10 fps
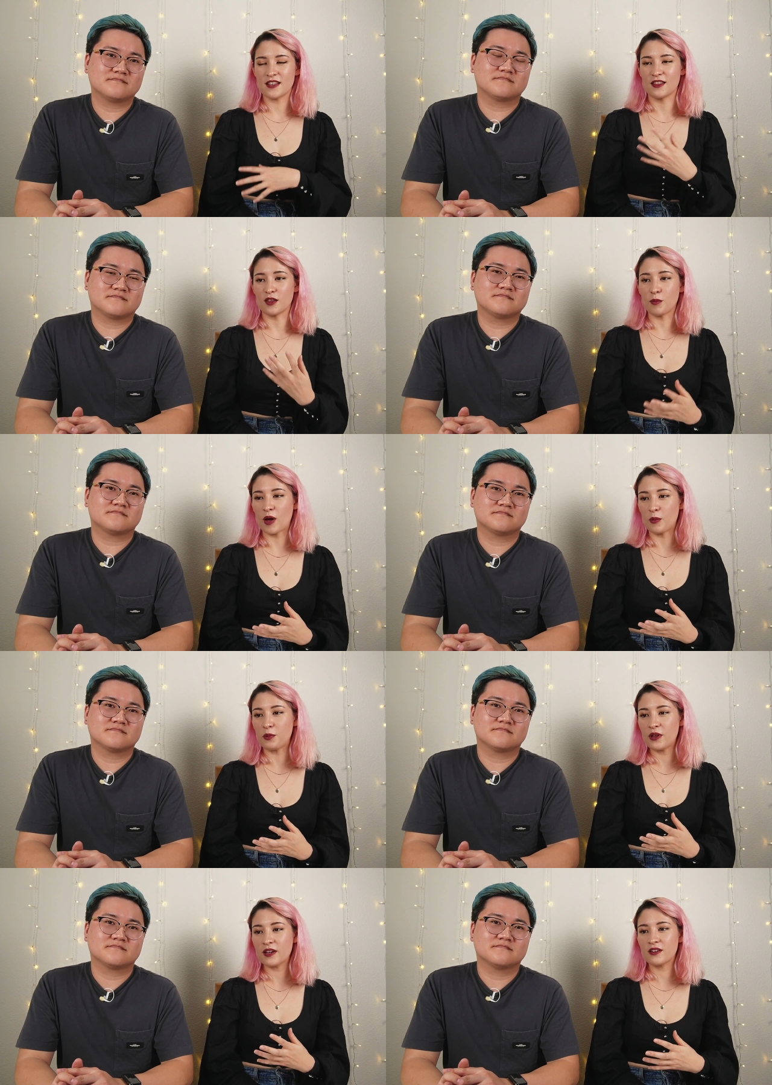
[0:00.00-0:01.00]
Speaker 1: and the
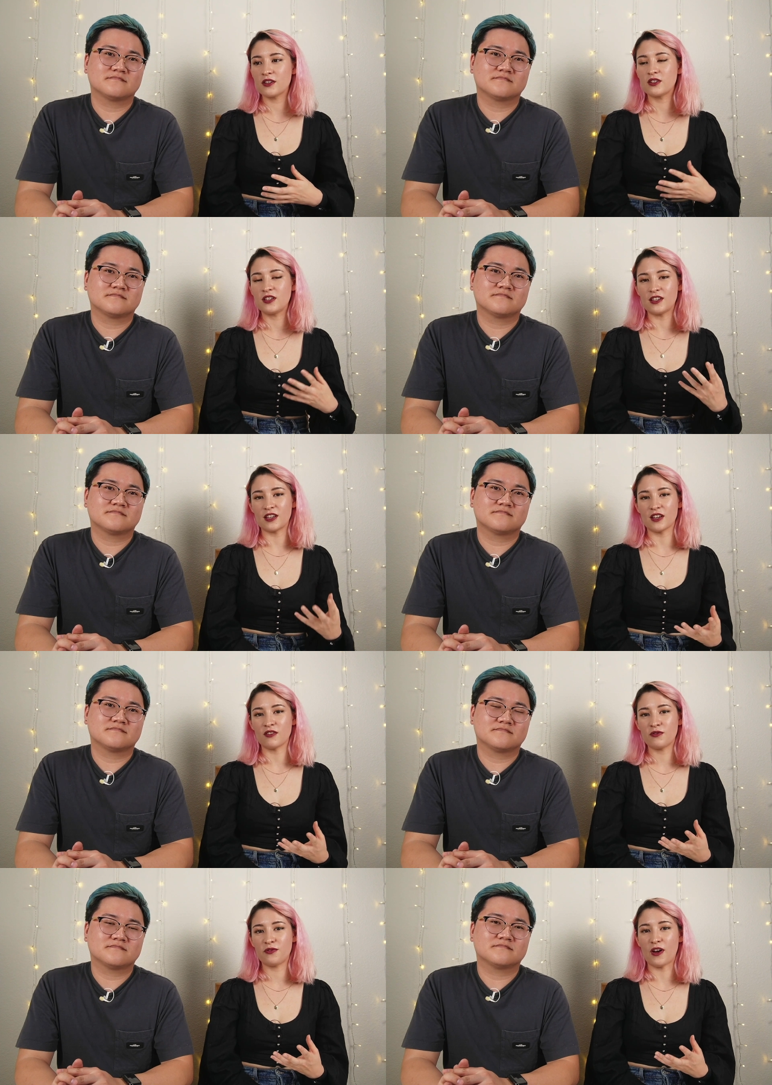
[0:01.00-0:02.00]
public could
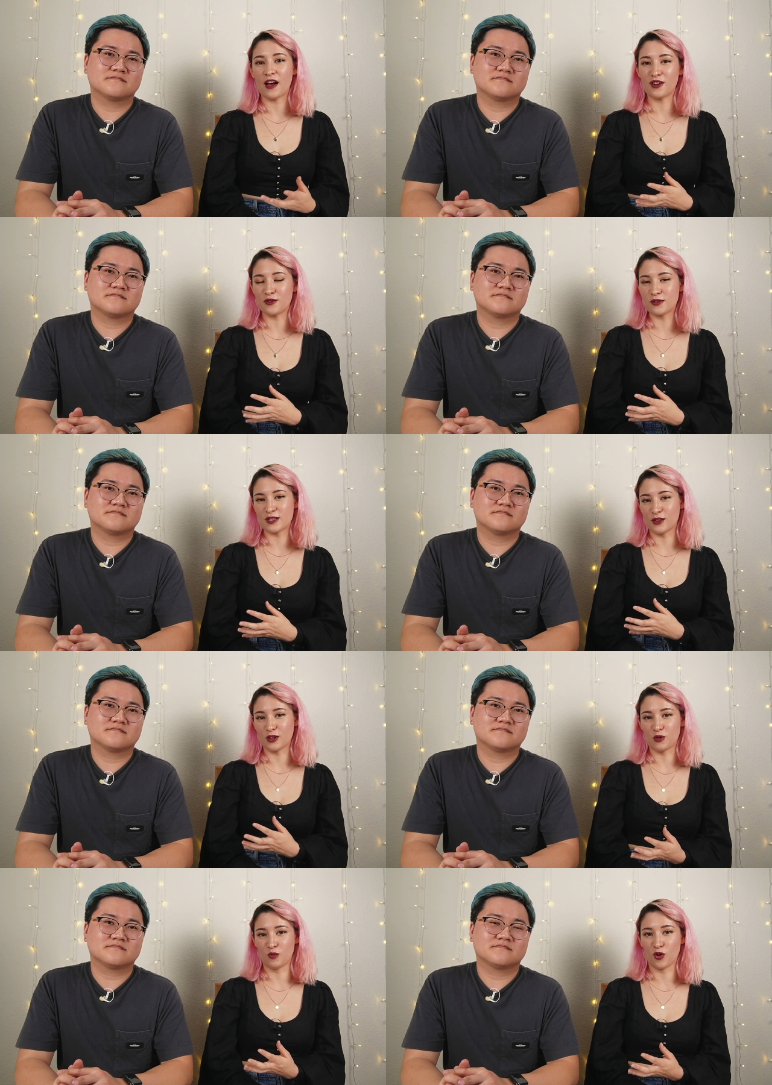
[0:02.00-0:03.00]
give idols a little
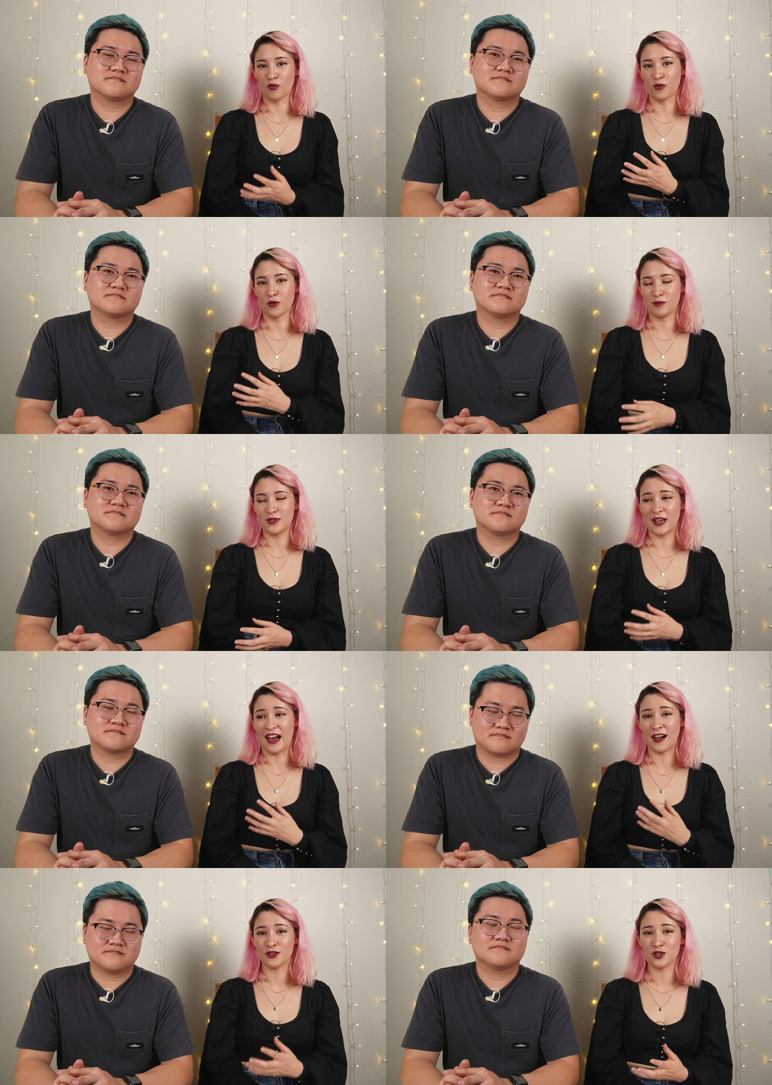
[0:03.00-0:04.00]
more room to
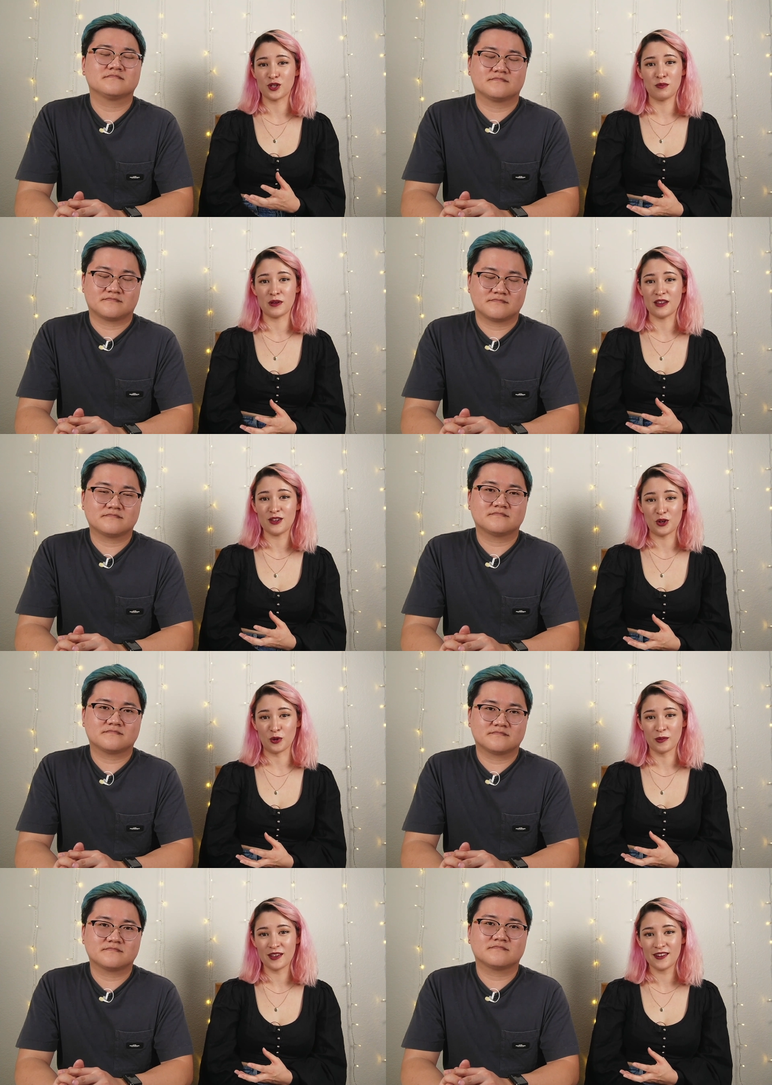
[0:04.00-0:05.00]
actually be
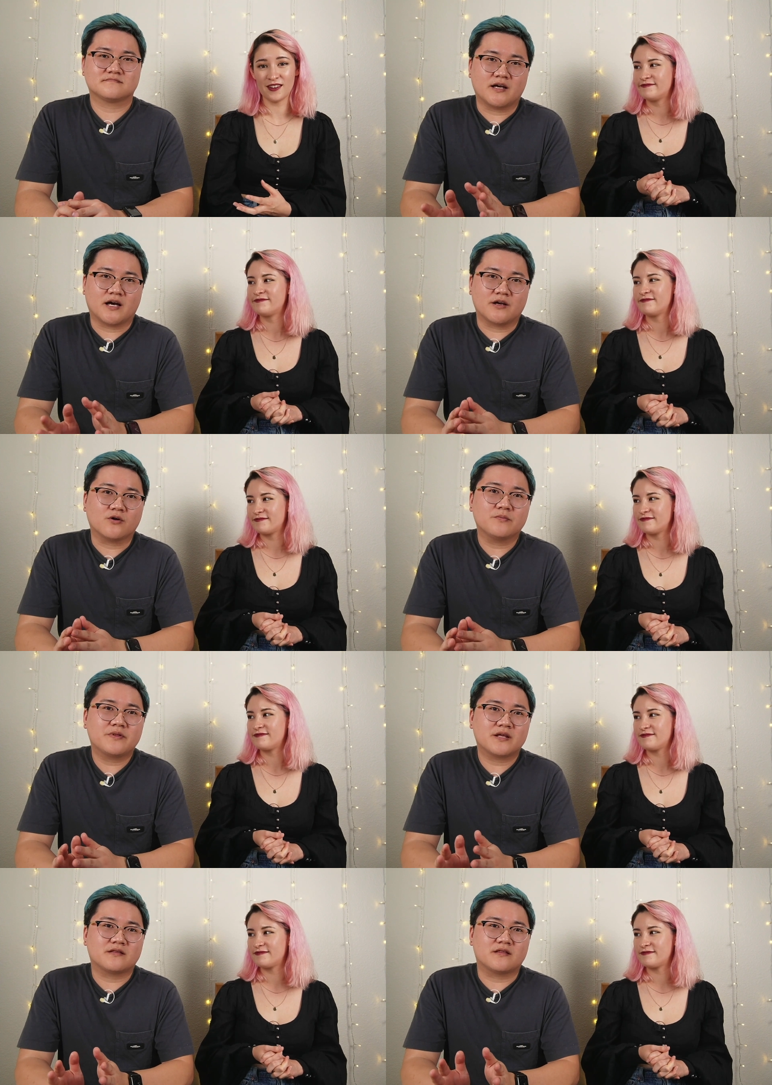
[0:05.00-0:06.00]
human.
Speaker 2: I hope
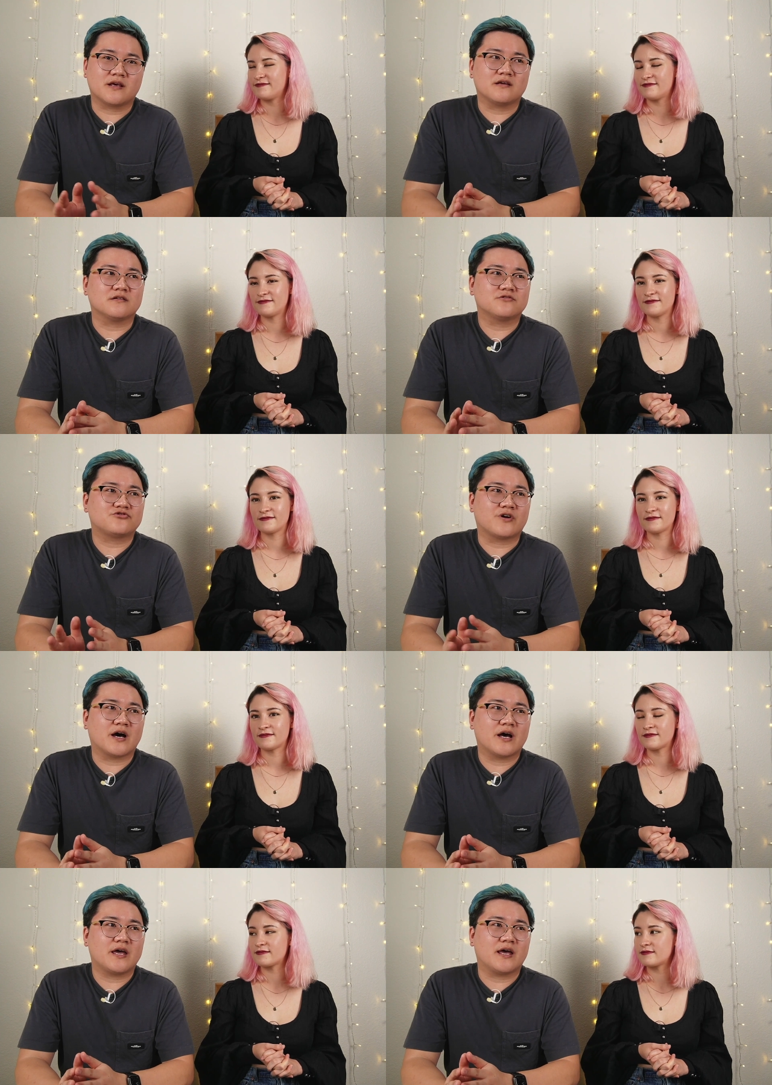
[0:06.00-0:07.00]
that they try
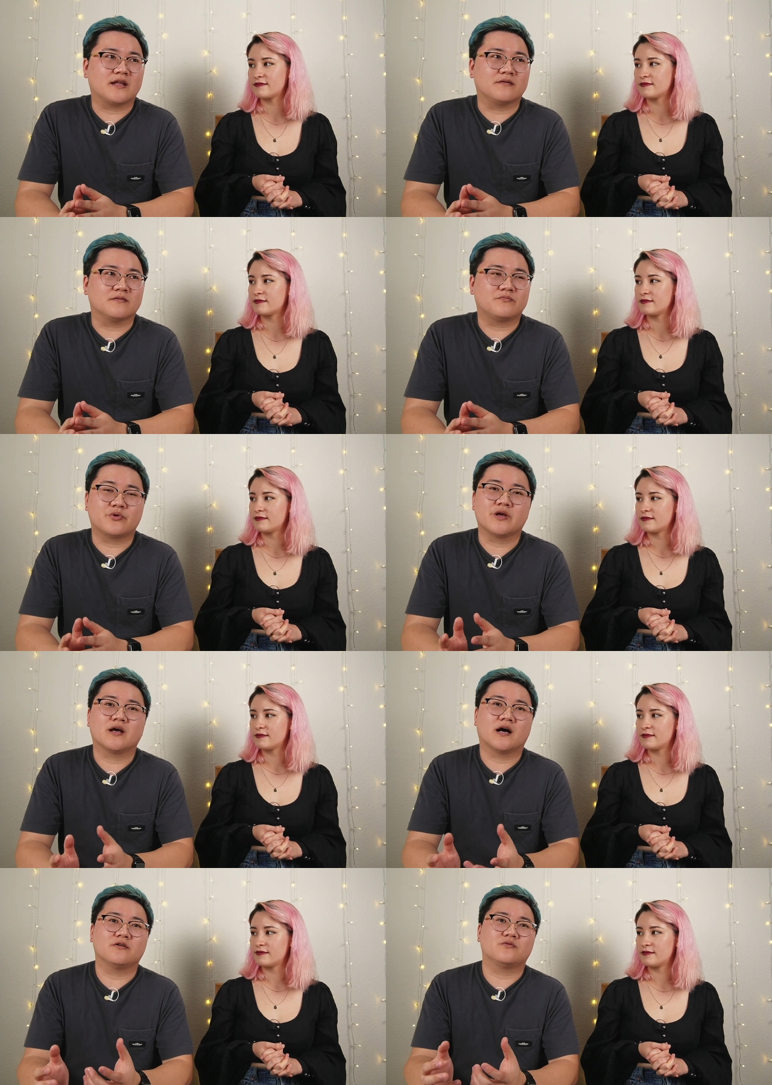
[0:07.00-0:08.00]
and bring
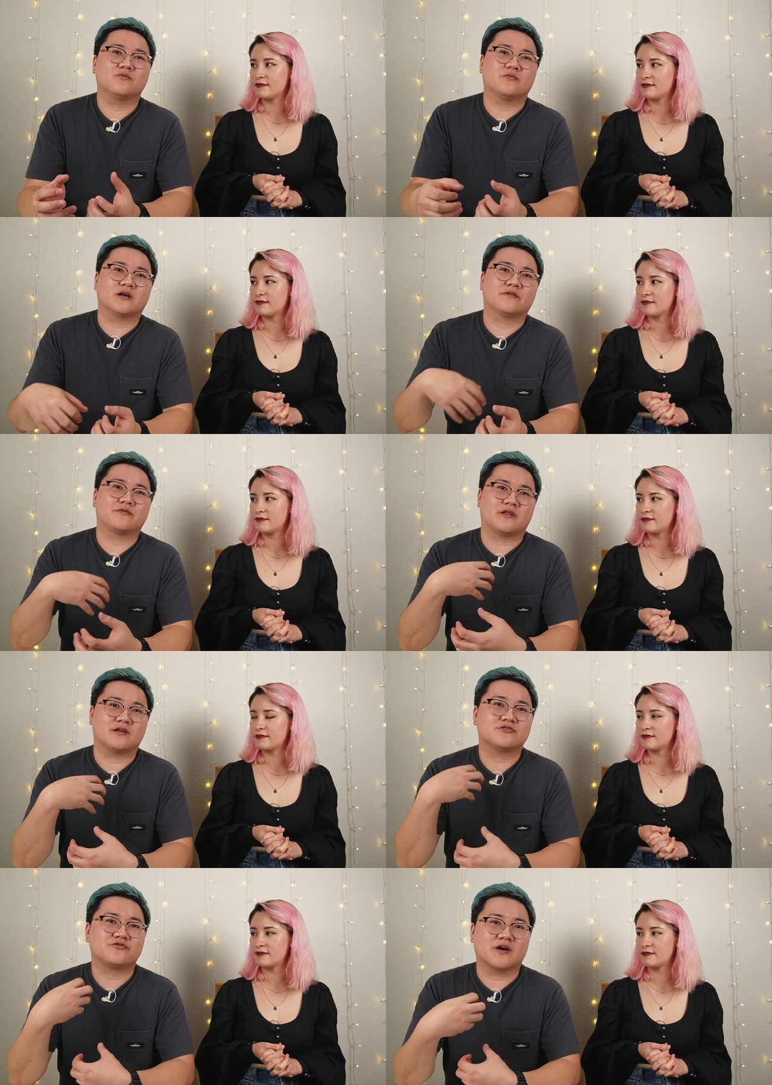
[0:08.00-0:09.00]
out whatever they
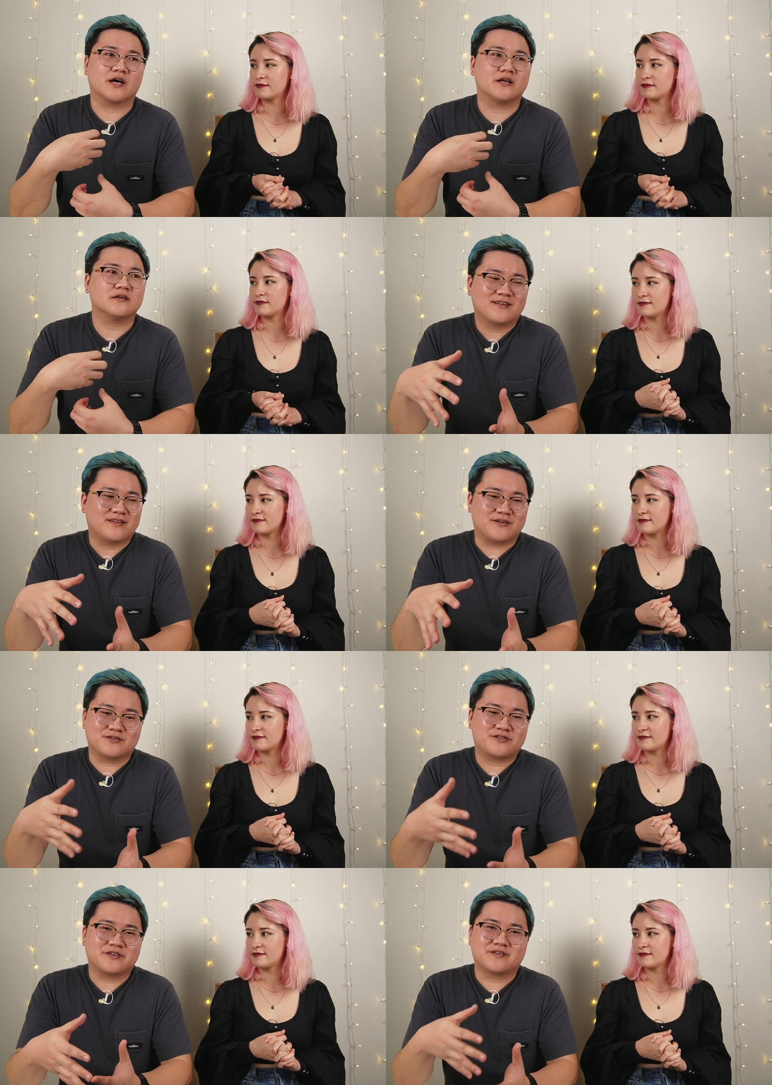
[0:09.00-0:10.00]
tried, their
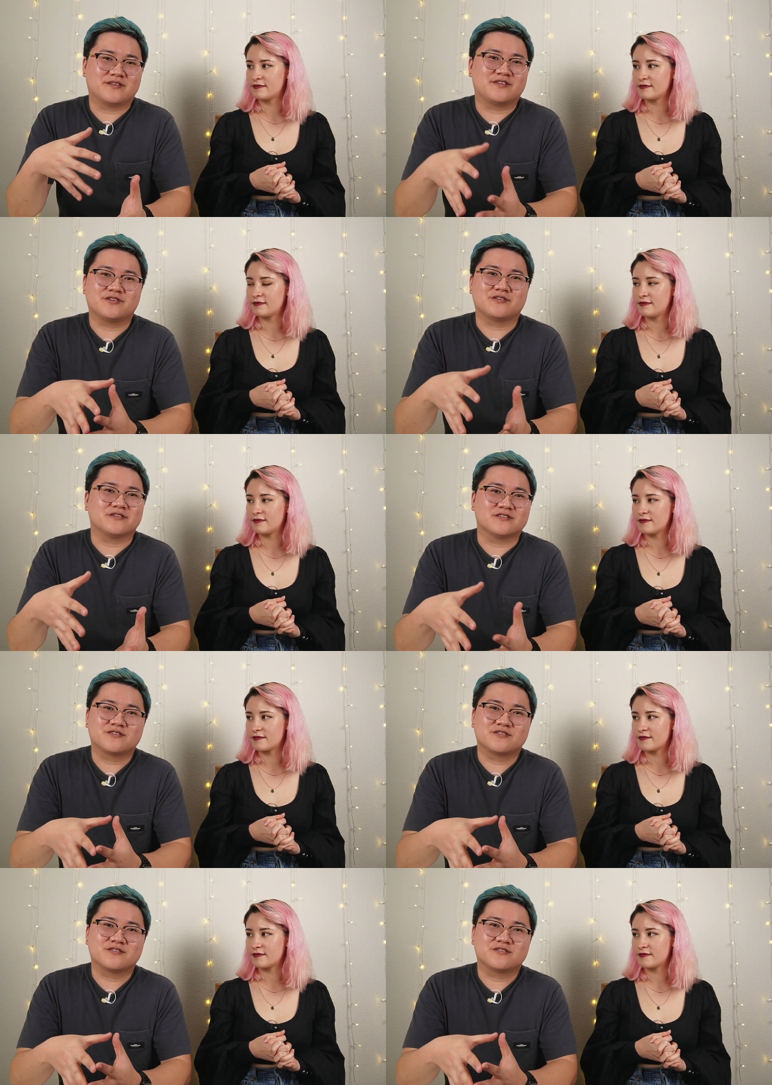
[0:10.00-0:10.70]
te- tears,